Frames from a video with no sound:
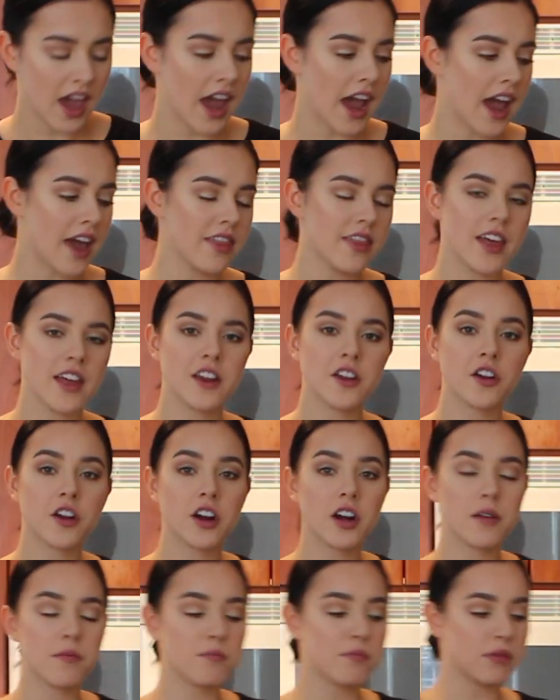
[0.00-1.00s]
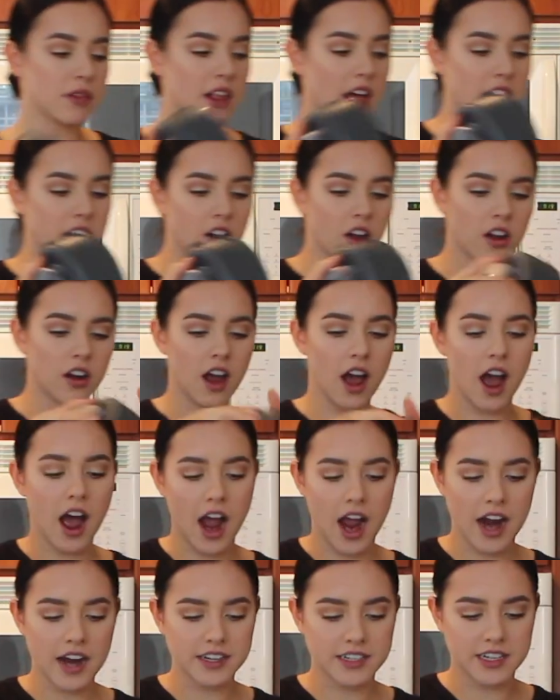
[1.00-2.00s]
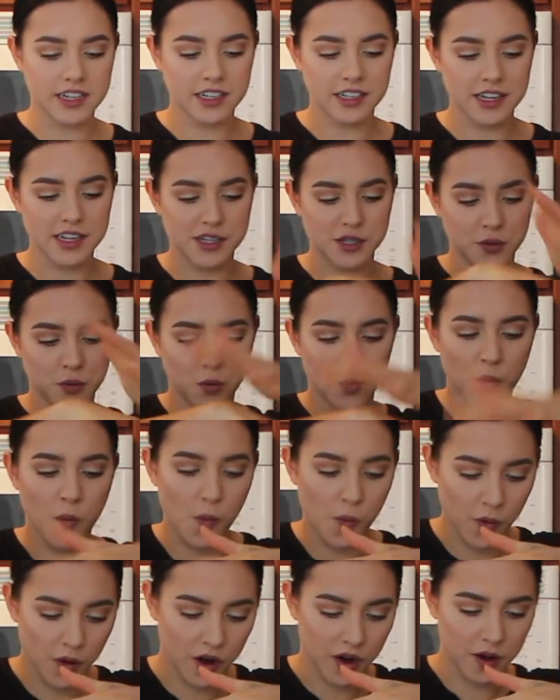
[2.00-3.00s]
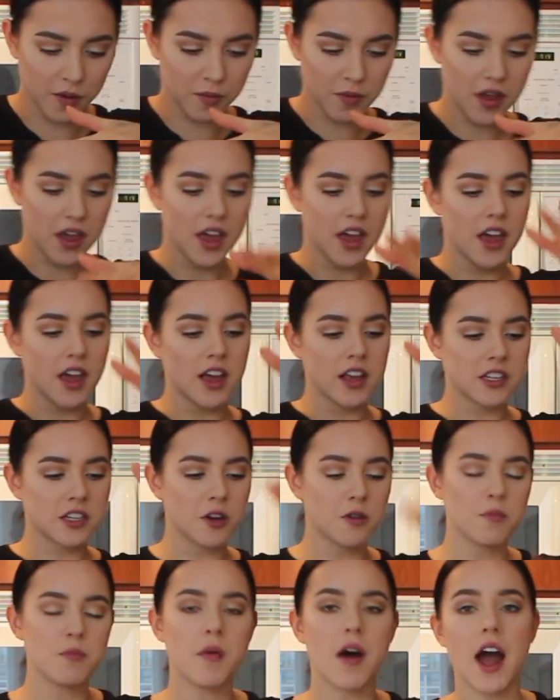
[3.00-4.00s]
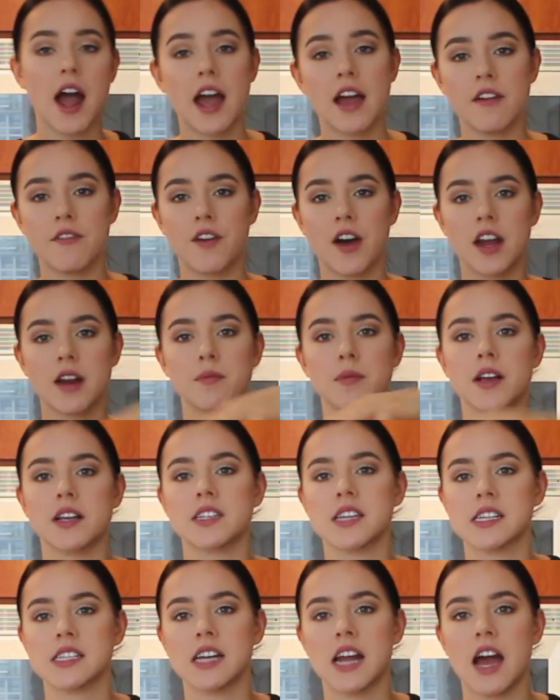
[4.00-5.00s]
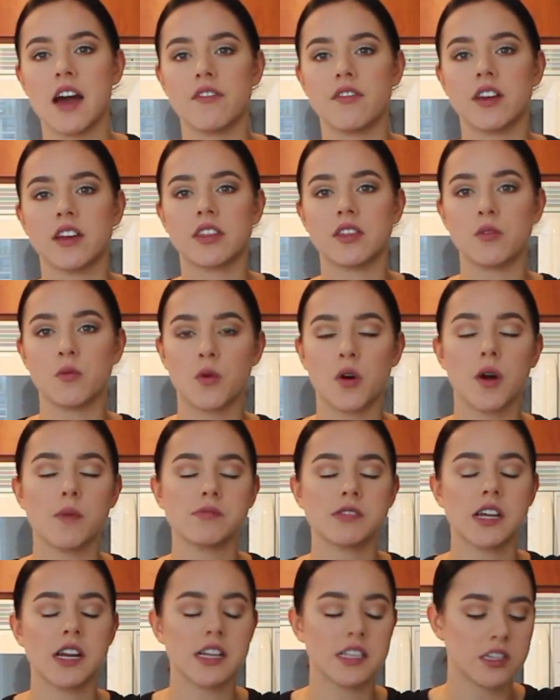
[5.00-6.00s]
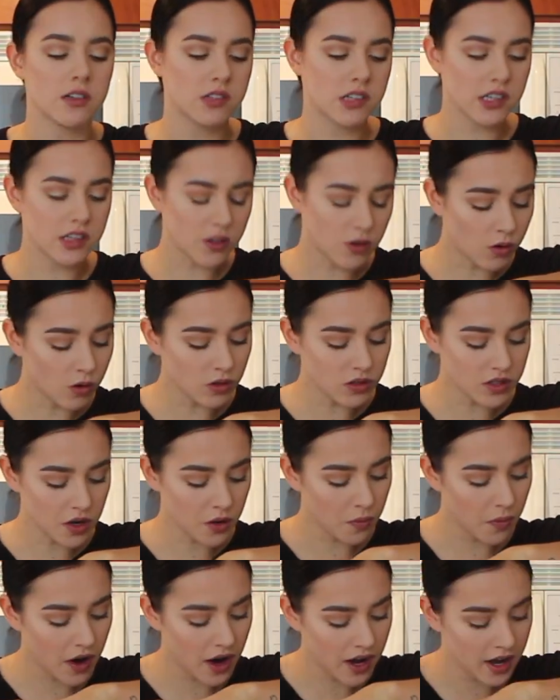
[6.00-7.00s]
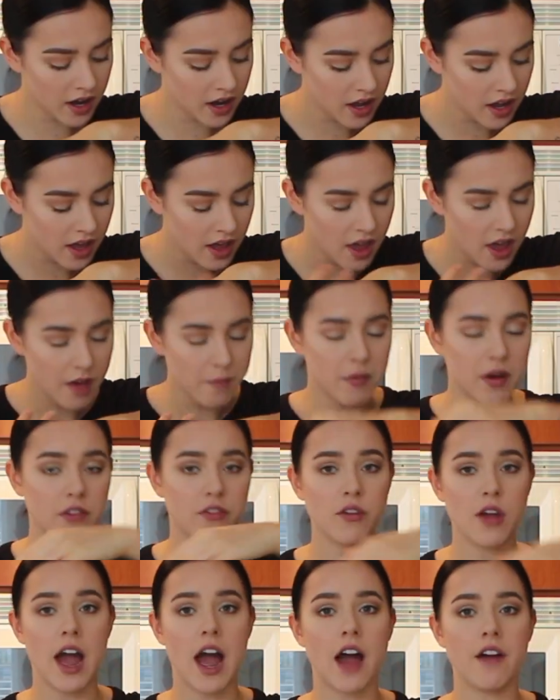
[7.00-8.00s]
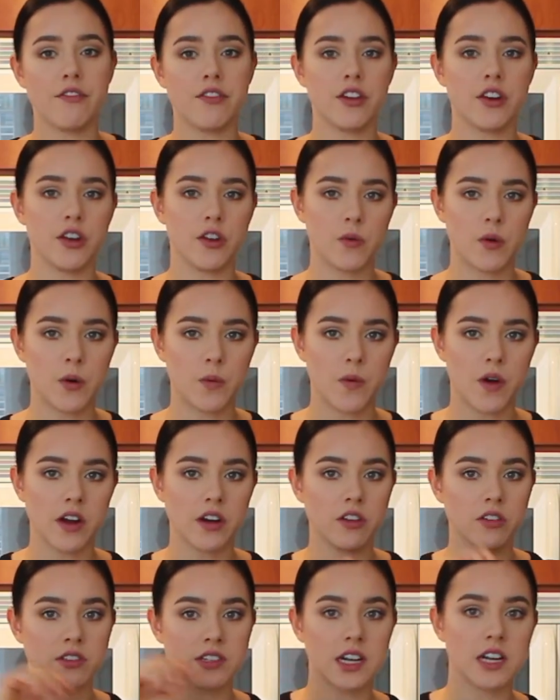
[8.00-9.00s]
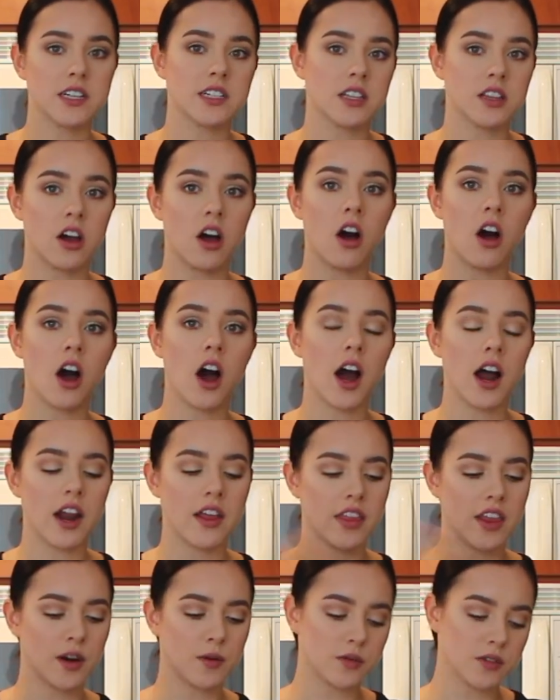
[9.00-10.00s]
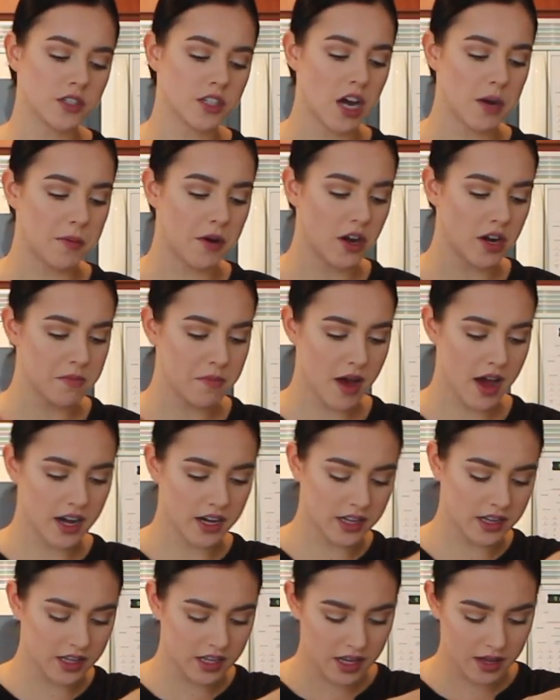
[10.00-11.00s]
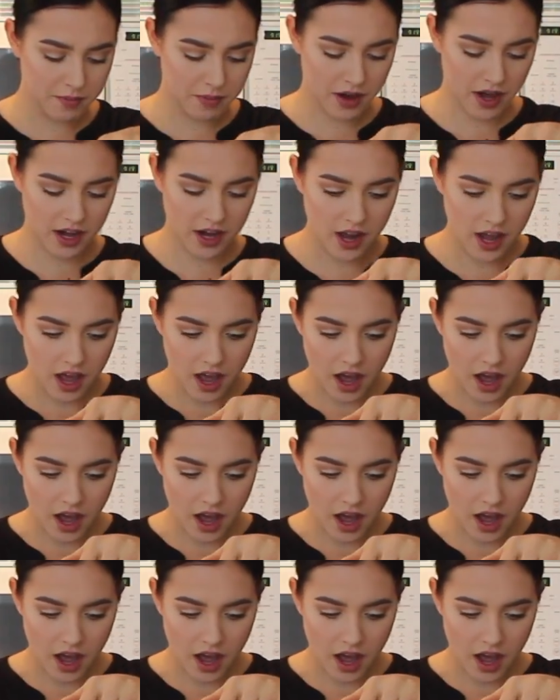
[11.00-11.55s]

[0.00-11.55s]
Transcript: And then you're gonna blend on high till it's warm. So my Vitamix doesn't have like the warm setting, so it's like the older one. But if you have the newer one, you set it to the hot and then it will stop automatically. But